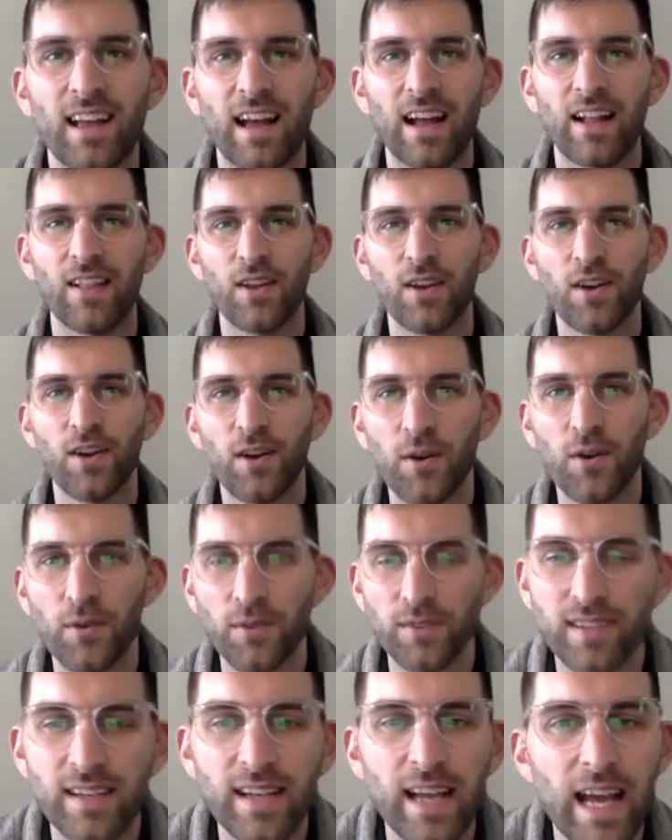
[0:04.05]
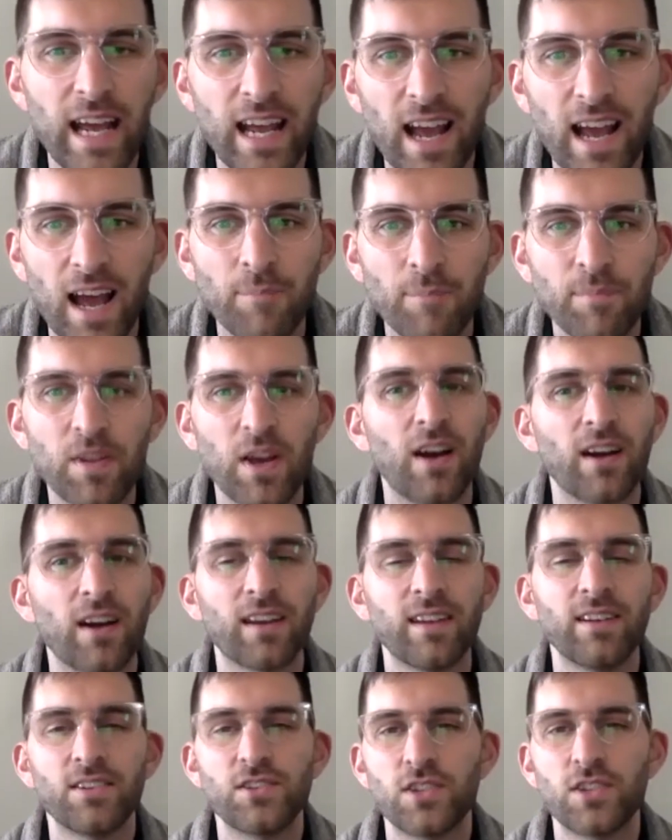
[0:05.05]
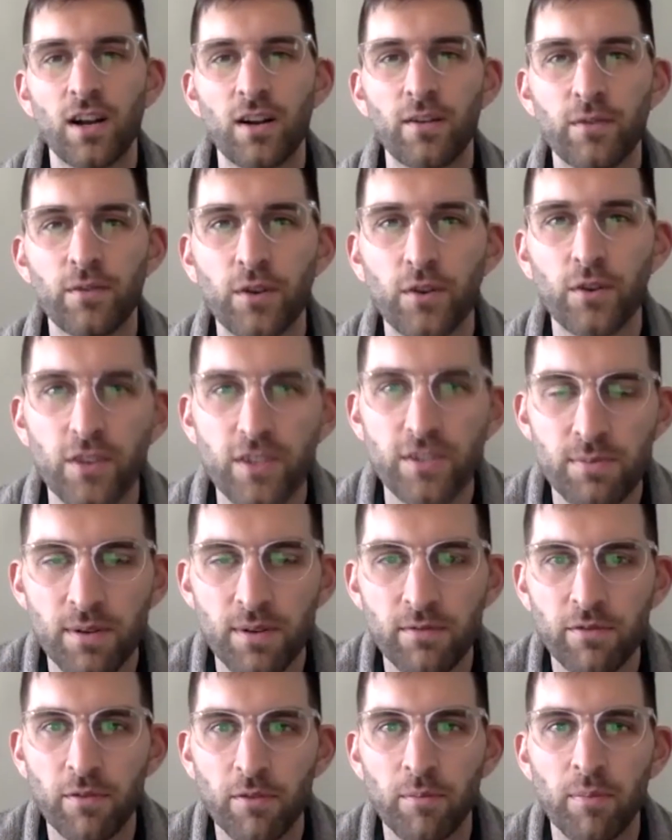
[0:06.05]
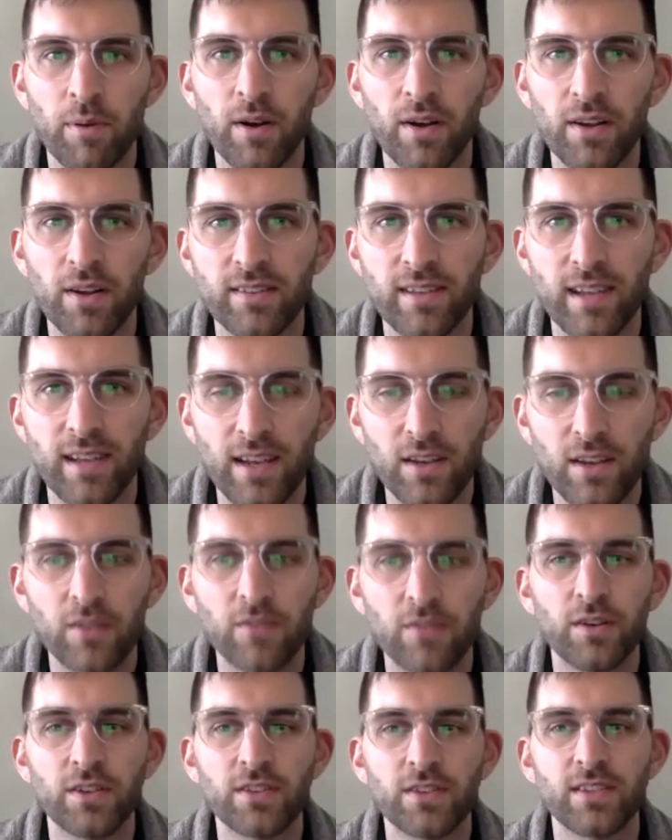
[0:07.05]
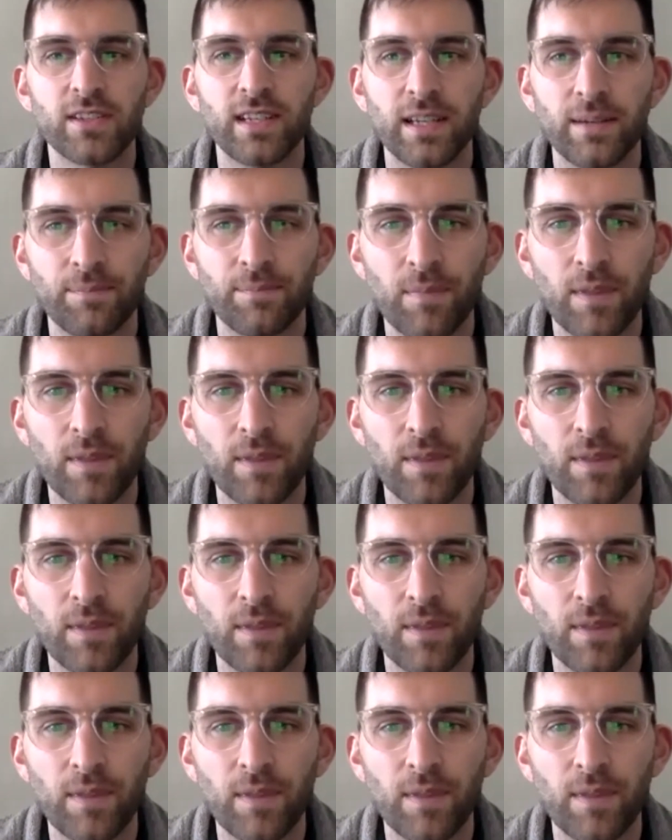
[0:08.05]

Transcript: Hello, today I'm talking to Jennifer Christman from Ball State University.